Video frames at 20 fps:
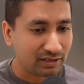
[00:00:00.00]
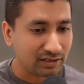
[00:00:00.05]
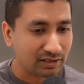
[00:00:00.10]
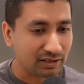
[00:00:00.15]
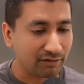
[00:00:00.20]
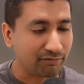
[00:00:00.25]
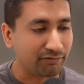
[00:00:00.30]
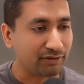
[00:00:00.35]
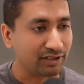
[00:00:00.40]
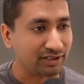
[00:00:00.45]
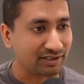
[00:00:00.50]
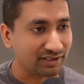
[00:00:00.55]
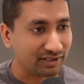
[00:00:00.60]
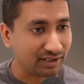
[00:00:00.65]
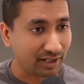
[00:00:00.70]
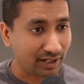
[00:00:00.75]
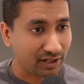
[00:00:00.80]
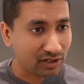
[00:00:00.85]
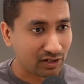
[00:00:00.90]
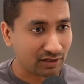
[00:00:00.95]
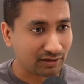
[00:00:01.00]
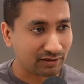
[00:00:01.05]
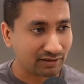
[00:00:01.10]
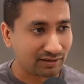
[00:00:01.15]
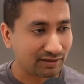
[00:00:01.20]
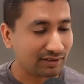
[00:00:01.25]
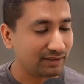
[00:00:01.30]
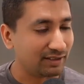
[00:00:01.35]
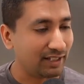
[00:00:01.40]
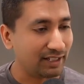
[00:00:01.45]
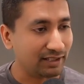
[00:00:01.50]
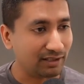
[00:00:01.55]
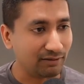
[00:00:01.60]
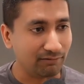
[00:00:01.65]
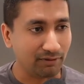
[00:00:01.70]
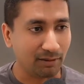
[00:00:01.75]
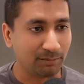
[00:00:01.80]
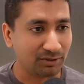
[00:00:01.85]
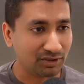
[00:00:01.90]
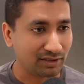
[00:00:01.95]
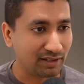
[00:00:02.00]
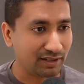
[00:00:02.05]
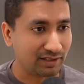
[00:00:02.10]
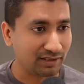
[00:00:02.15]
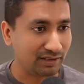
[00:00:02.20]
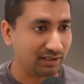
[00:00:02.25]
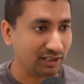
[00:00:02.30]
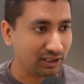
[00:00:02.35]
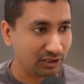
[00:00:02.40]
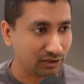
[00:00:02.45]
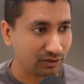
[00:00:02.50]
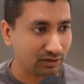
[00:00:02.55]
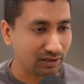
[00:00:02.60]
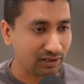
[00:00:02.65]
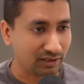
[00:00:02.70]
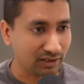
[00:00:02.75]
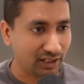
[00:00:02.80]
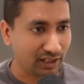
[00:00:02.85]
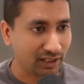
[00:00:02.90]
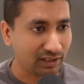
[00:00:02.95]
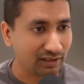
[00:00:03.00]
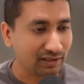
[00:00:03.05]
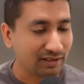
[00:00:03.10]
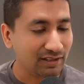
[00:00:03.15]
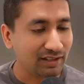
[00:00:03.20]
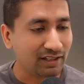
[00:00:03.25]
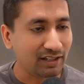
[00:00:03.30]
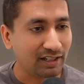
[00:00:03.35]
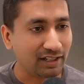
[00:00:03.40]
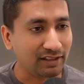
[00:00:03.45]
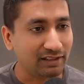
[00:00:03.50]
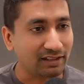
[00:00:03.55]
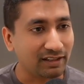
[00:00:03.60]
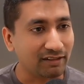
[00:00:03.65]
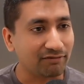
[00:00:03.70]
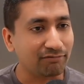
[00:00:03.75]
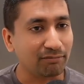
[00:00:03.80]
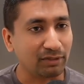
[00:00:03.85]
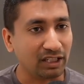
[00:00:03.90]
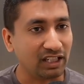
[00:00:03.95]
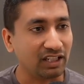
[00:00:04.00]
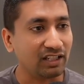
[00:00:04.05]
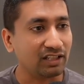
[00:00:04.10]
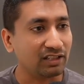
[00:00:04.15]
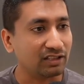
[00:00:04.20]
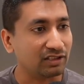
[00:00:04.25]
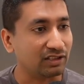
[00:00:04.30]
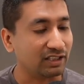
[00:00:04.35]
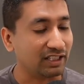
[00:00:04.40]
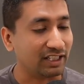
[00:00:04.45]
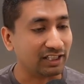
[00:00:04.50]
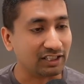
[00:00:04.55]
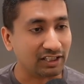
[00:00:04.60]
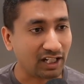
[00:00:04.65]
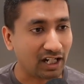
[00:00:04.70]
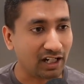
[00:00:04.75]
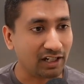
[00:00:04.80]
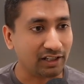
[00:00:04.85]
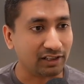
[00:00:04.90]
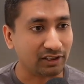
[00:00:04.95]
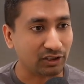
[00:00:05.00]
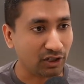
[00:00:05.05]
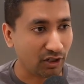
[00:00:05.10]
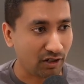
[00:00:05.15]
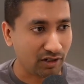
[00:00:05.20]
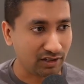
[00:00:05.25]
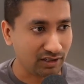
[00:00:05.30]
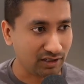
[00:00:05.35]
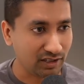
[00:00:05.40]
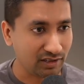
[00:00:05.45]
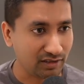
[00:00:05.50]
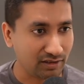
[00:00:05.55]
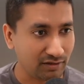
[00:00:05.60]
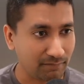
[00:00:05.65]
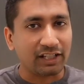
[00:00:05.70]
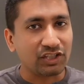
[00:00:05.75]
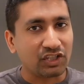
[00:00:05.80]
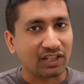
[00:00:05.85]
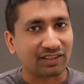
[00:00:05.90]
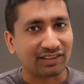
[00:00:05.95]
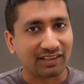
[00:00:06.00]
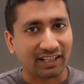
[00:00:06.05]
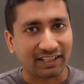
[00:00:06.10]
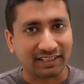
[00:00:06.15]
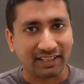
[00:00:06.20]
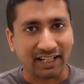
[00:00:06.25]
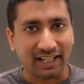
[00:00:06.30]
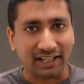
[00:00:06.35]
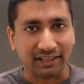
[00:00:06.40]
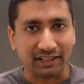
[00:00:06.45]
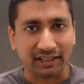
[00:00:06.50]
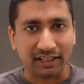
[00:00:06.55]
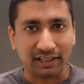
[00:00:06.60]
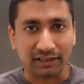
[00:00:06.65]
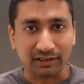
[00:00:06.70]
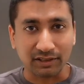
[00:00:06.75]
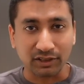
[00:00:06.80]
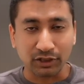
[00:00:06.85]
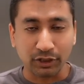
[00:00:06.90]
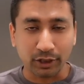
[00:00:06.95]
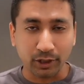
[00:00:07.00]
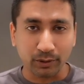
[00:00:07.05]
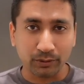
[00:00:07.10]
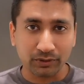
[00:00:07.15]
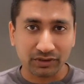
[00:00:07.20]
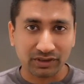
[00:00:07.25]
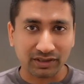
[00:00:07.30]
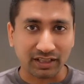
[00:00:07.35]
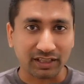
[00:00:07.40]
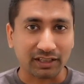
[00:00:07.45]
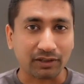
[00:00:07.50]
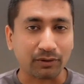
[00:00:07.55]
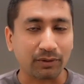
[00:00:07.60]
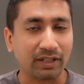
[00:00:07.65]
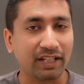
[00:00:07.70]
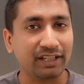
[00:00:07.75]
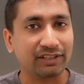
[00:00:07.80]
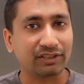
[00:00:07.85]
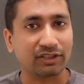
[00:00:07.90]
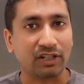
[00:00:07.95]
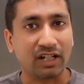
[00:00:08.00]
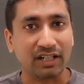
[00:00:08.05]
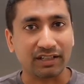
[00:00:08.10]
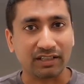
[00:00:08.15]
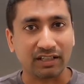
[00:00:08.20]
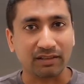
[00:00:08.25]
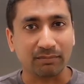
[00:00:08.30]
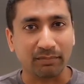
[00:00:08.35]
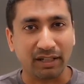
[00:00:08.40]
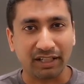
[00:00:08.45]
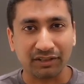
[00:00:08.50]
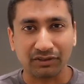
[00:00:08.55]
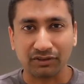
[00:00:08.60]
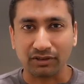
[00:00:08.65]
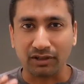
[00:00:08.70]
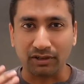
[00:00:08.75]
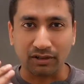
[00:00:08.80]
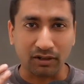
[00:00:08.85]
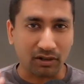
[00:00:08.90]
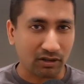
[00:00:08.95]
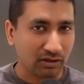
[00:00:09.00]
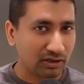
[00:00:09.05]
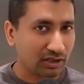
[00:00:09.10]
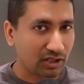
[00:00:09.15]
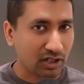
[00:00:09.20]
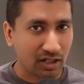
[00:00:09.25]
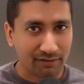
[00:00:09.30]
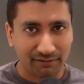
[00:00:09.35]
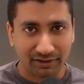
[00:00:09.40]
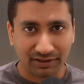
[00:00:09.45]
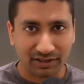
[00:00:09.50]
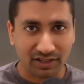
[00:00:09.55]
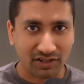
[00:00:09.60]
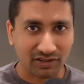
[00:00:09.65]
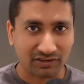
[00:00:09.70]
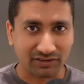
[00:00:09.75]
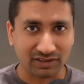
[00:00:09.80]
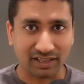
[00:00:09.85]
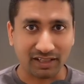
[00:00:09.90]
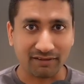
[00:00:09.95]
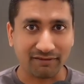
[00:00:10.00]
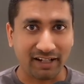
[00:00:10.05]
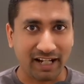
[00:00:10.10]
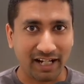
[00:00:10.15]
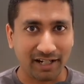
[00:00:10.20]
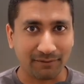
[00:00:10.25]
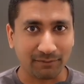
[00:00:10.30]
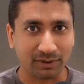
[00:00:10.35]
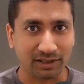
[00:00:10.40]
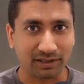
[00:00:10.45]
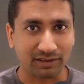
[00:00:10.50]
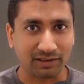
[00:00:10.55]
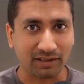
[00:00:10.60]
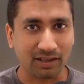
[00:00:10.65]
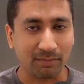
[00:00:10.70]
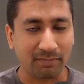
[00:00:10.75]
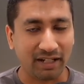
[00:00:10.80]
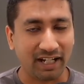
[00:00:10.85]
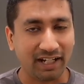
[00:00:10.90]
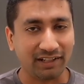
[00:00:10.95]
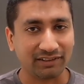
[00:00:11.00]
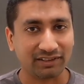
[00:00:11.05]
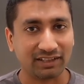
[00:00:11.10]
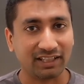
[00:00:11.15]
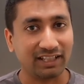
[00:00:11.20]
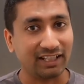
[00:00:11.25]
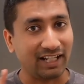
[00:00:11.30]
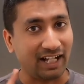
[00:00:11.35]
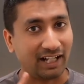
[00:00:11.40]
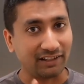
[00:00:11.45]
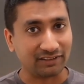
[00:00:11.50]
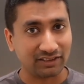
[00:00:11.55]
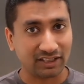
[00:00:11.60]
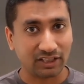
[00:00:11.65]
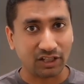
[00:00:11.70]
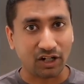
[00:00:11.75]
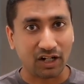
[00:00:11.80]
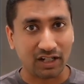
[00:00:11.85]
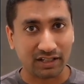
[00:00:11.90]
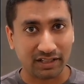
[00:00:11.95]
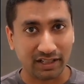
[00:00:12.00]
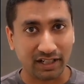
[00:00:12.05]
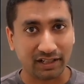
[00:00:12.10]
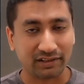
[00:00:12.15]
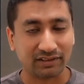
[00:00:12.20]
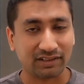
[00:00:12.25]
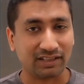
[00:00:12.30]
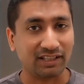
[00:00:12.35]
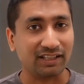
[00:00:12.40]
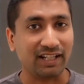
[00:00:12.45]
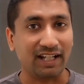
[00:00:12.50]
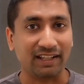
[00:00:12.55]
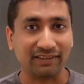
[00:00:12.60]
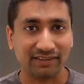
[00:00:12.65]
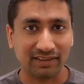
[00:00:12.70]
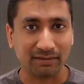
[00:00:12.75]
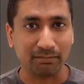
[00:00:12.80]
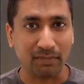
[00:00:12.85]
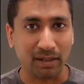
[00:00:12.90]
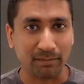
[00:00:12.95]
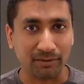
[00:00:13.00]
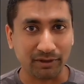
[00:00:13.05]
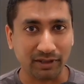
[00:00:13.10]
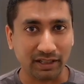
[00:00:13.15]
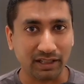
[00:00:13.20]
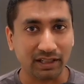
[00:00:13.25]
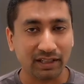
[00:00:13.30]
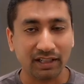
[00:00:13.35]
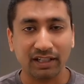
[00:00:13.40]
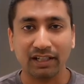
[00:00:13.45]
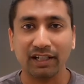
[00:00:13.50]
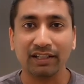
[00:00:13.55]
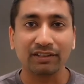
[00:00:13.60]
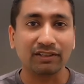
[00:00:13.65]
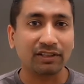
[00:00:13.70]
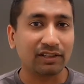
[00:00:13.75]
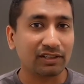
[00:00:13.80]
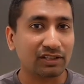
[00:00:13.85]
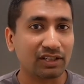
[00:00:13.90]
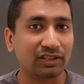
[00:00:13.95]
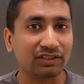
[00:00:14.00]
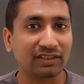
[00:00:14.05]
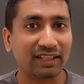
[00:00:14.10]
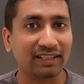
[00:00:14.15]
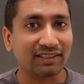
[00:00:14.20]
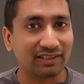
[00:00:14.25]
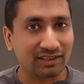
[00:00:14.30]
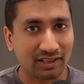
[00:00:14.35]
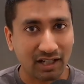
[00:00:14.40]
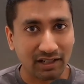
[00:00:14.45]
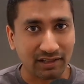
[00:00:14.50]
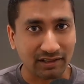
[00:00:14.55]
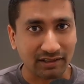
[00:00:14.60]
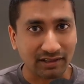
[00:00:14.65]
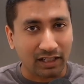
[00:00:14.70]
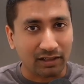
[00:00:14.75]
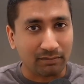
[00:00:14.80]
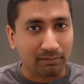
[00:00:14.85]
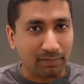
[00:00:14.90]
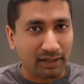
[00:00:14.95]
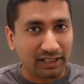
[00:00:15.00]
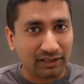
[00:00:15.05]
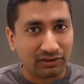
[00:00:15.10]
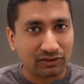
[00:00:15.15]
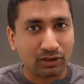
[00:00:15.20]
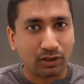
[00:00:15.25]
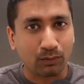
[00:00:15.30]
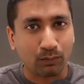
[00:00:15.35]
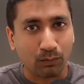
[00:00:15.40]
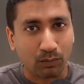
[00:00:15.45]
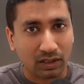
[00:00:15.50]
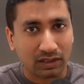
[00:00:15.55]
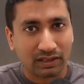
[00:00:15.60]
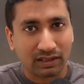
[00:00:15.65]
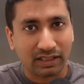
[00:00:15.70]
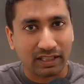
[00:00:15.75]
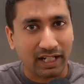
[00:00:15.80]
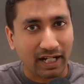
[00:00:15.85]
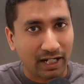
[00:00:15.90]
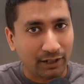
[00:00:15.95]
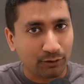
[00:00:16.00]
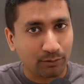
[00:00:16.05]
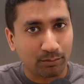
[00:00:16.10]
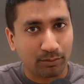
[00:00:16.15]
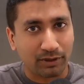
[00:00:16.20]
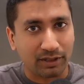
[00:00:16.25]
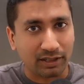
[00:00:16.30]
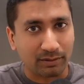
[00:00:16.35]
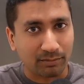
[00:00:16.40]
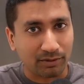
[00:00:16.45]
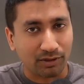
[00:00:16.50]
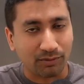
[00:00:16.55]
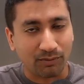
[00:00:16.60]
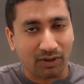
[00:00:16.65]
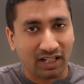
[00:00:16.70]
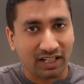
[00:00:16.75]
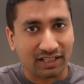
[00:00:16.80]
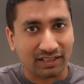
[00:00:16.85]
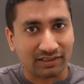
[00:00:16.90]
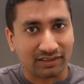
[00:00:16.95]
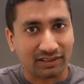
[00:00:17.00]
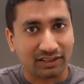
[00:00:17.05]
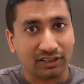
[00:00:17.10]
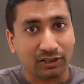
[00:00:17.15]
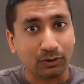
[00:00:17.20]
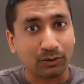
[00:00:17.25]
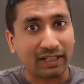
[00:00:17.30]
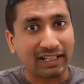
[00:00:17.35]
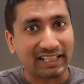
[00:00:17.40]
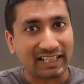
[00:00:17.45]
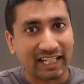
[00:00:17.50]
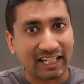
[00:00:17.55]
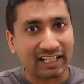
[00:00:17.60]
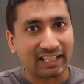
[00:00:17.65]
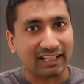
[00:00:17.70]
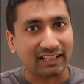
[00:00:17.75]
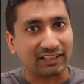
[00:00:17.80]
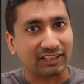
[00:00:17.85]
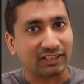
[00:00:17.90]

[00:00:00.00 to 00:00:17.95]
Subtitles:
different sections that the website need to contain, and give me the entire content. And just like that, it goes and creates content based on all the conversations that I've had with it in the past. It has the context, it has the memory. It's going to just get started. And based on what the output it provides, you can take it,